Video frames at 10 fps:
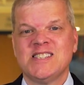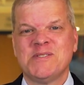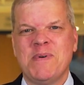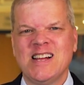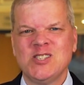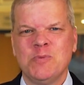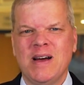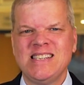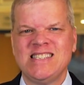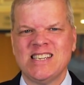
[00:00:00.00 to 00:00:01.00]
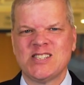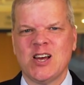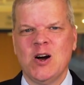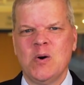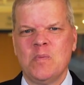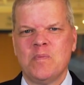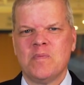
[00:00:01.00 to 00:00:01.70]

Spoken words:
sponsored by Cisco.